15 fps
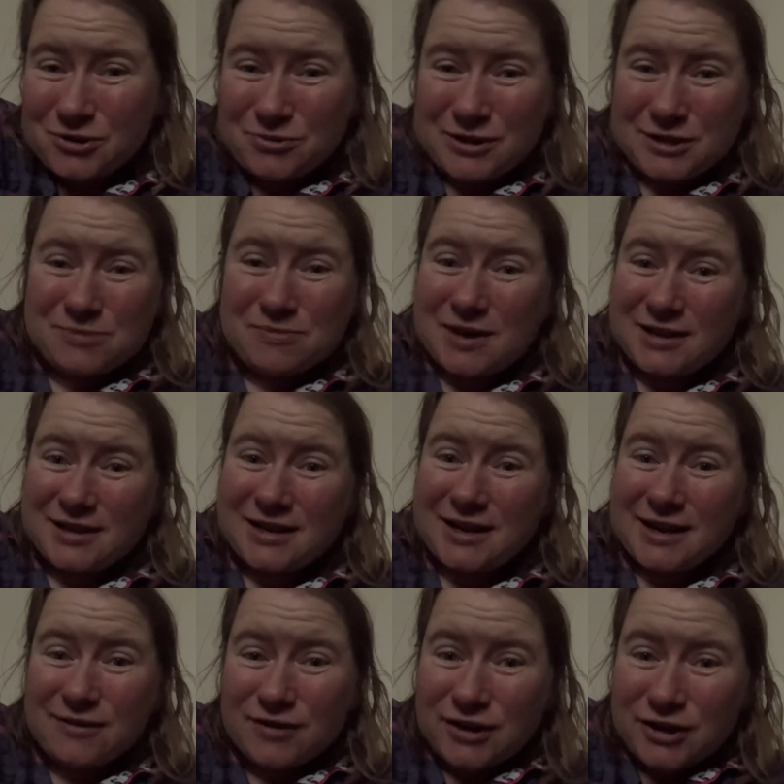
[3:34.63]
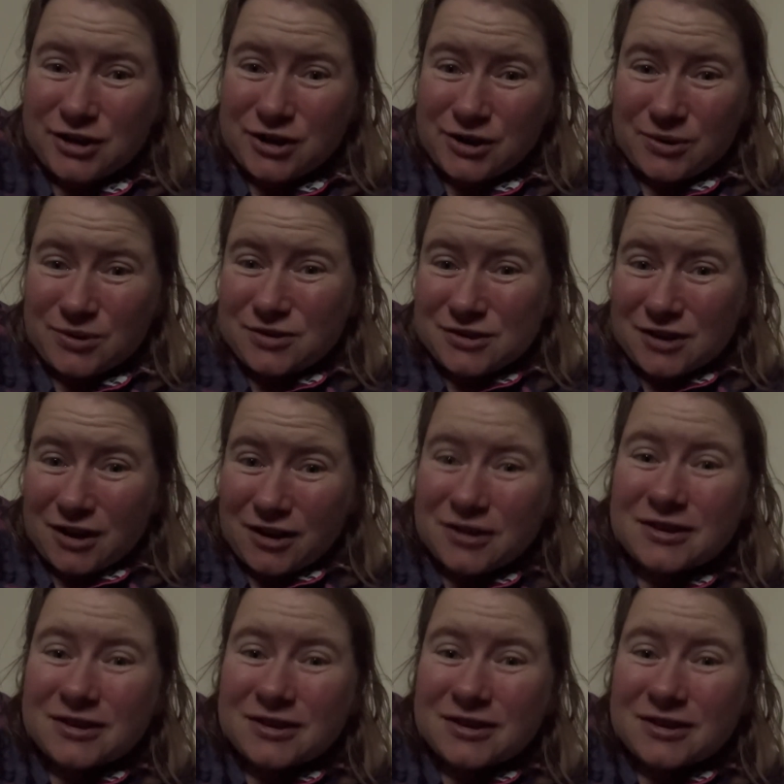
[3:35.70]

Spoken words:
which made it even cuter